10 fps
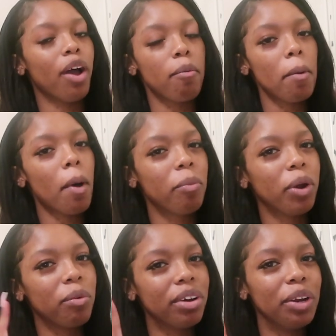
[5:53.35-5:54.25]
Okay, maybe I'll
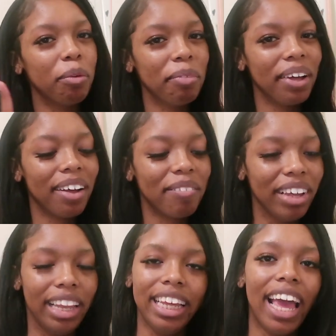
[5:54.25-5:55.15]
bring one notebook,
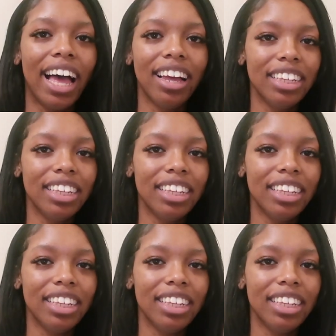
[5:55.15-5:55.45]
but yeah,